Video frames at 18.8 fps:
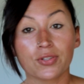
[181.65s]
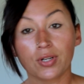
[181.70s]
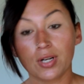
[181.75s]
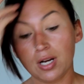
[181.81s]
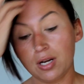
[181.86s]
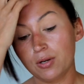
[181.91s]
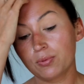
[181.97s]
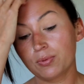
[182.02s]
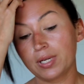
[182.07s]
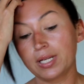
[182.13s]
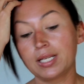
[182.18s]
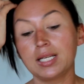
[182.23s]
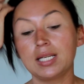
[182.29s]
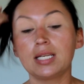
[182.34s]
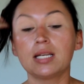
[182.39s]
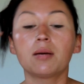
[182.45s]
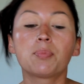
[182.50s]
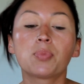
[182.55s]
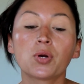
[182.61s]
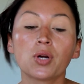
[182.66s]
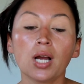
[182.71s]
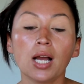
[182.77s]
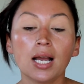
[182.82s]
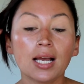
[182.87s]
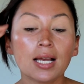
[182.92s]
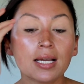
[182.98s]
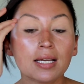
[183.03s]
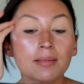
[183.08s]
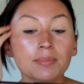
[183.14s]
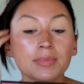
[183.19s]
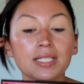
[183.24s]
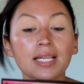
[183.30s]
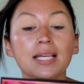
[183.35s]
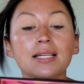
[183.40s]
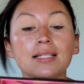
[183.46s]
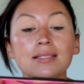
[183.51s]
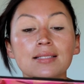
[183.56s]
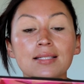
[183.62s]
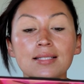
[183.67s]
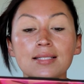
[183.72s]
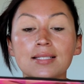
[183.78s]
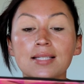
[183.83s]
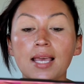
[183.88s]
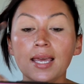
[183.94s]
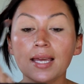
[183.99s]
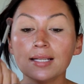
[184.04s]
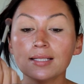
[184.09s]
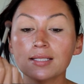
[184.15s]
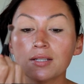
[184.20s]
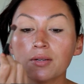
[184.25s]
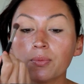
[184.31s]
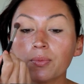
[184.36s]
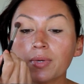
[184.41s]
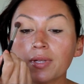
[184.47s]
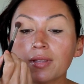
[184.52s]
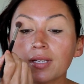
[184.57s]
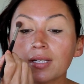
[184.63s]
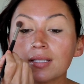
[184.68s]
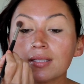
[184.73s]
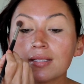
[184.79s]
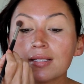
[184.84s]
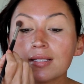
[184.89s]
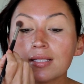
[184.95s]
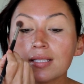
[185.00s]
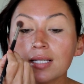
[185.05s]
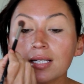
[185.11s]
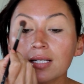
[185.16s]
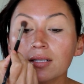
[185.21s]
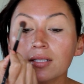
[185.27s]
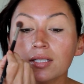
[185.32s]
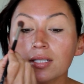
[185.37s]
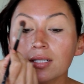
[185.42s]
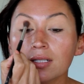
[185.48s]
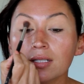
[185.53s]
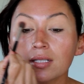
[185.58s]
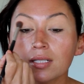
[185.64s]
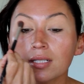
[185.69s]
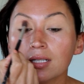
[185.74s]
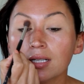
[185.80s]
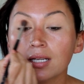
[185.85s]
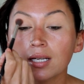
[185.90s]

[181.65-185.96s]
are already primed and set with concealer.